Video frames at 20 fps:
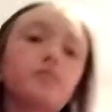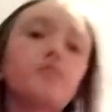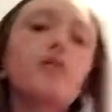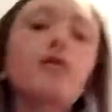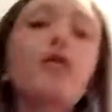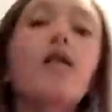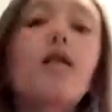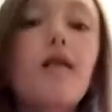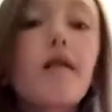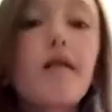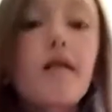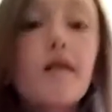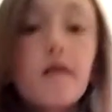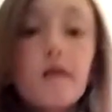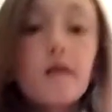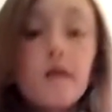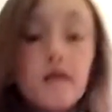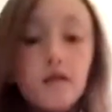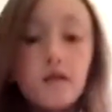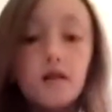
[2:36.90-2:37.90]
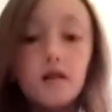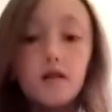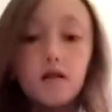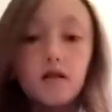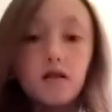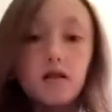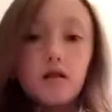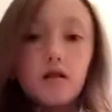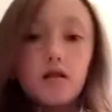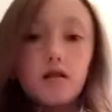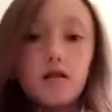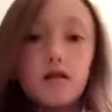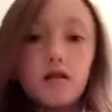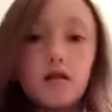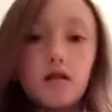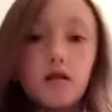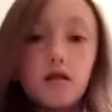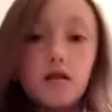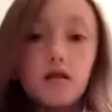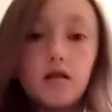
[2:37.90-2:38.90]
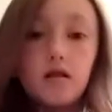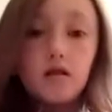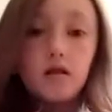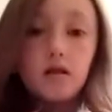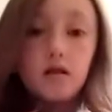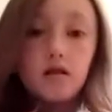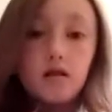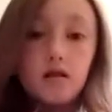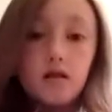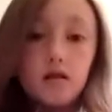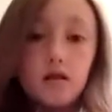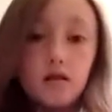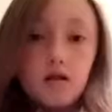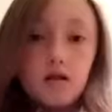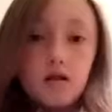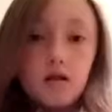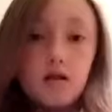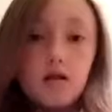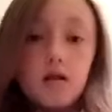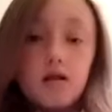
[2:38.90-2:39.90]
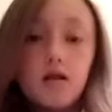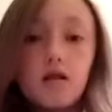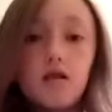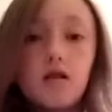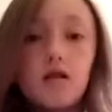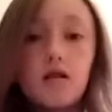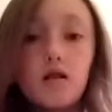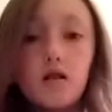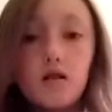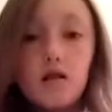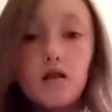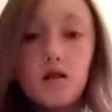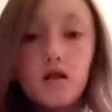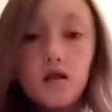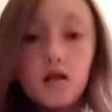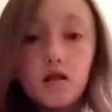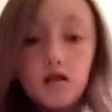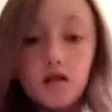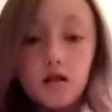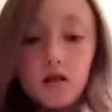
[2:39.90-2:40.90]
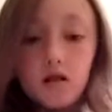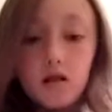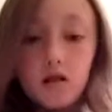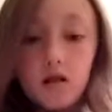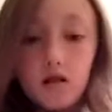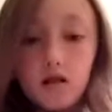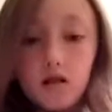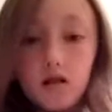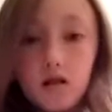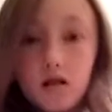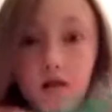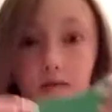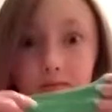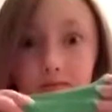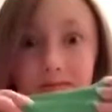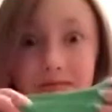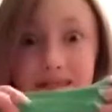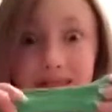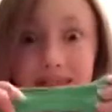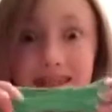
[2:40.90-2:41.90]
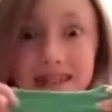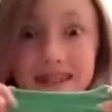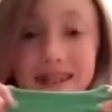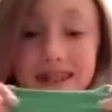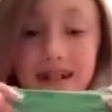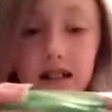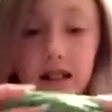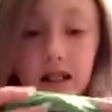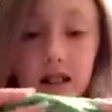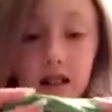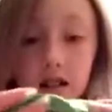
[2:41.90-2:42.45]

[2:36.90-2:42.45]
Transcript: No one is speaking in this clip.